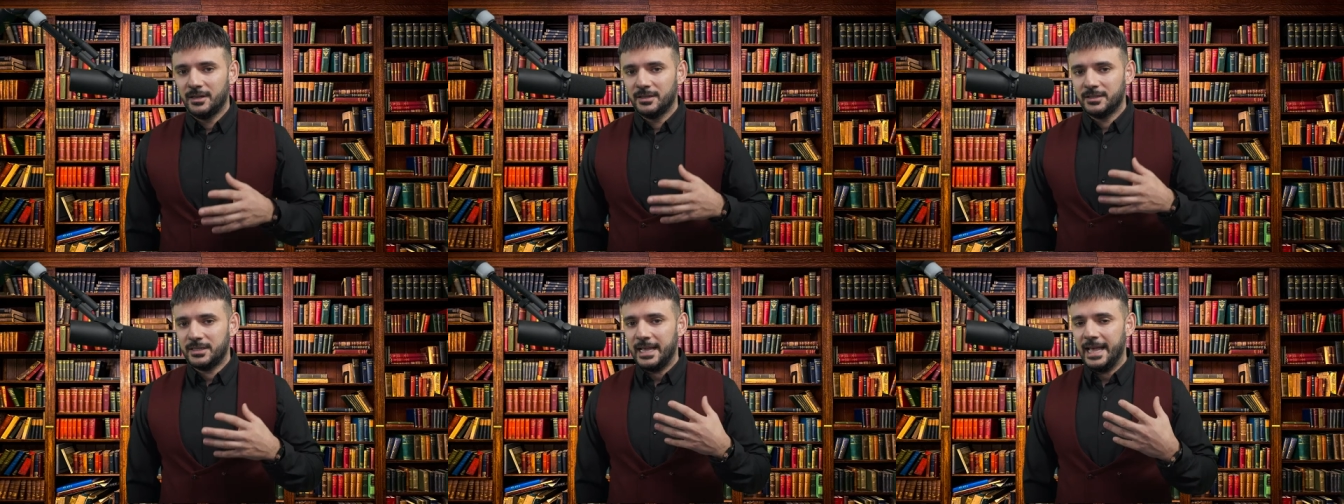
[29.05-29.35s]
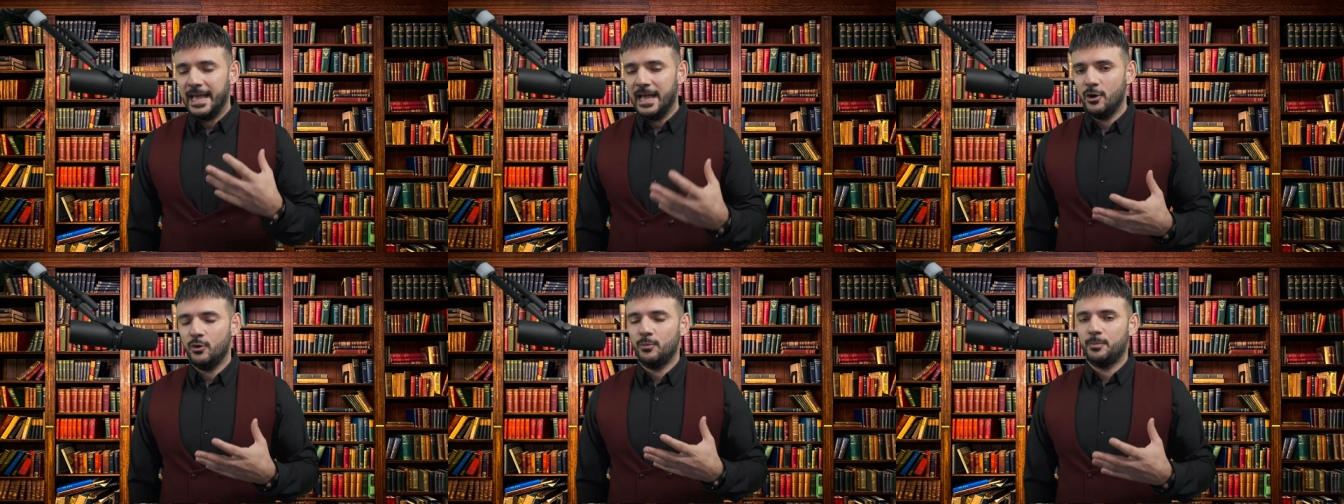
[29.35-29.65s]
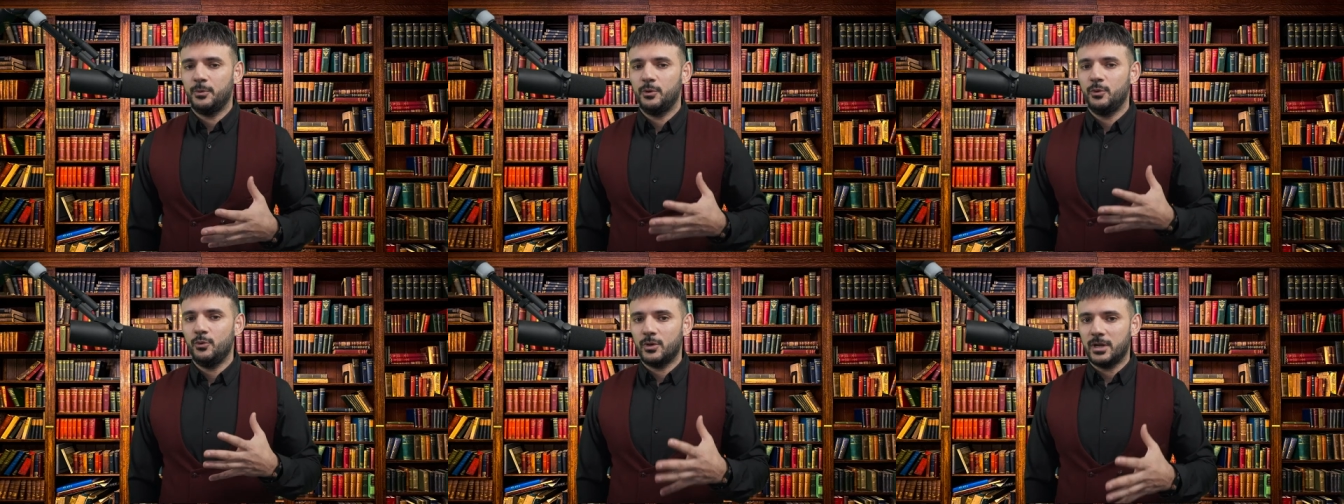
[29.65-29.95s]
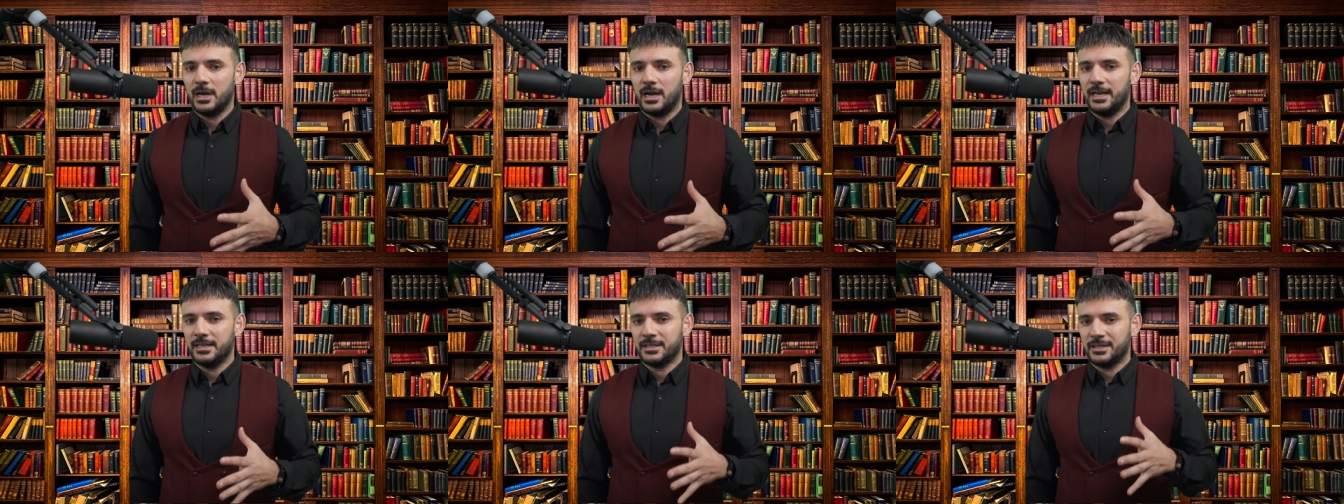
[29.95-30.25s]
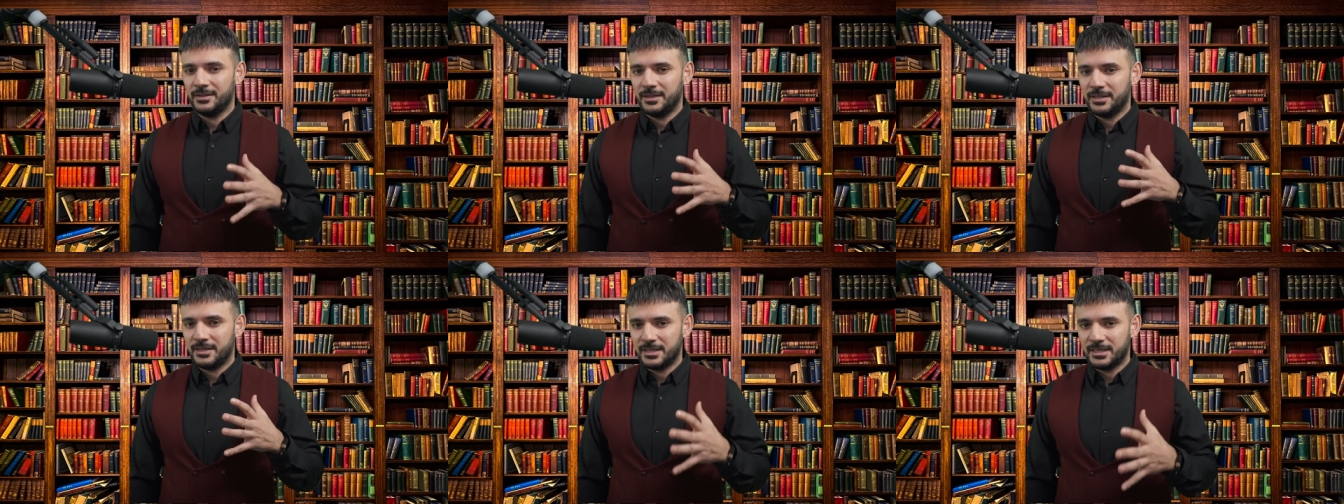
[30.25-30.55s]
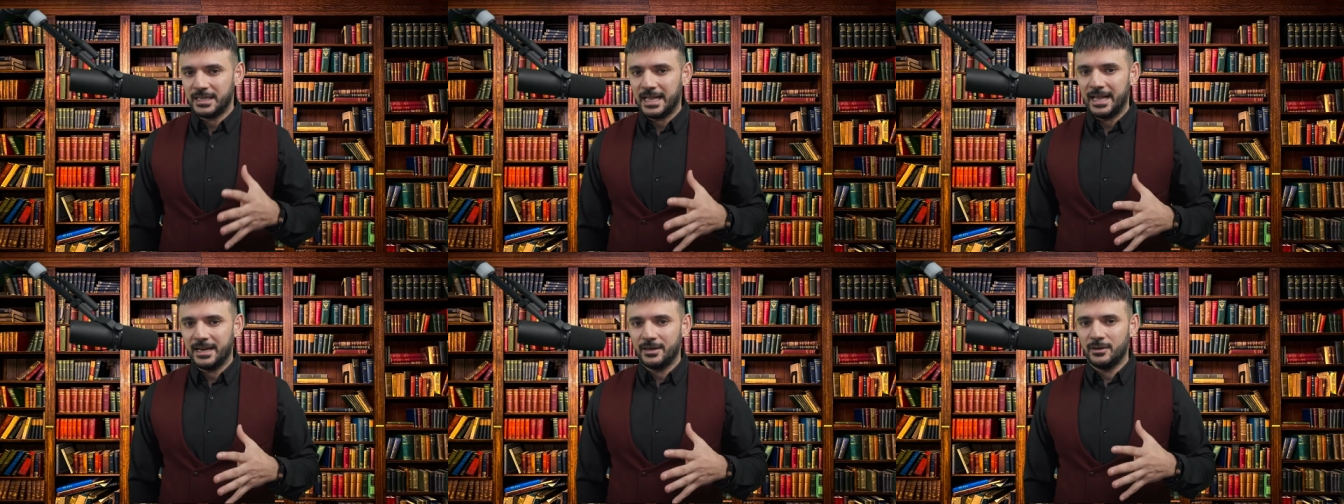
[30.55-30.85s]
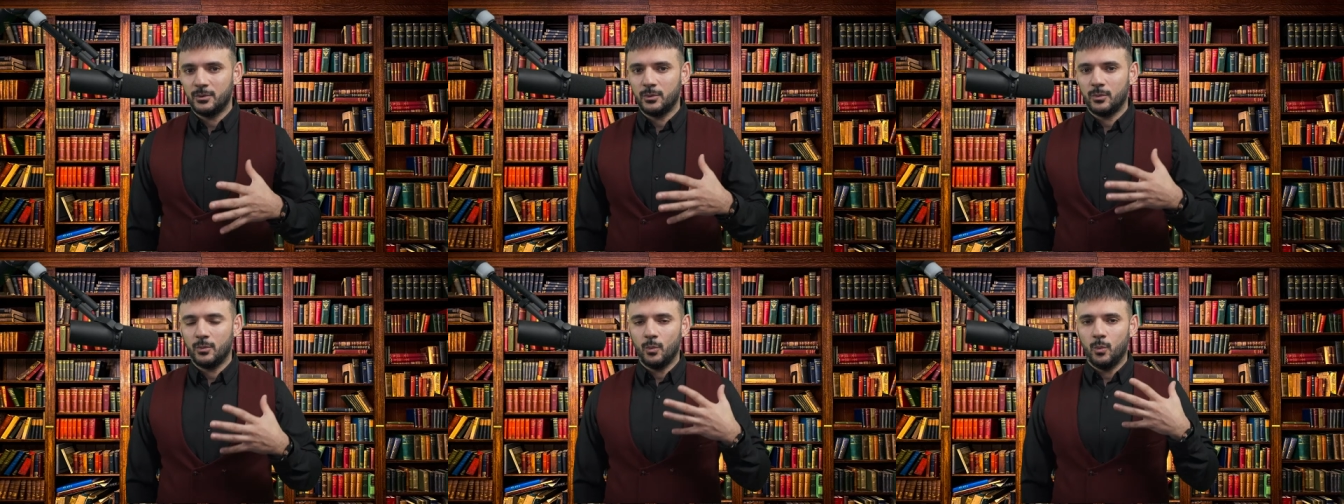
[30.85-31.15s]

to help you guys understand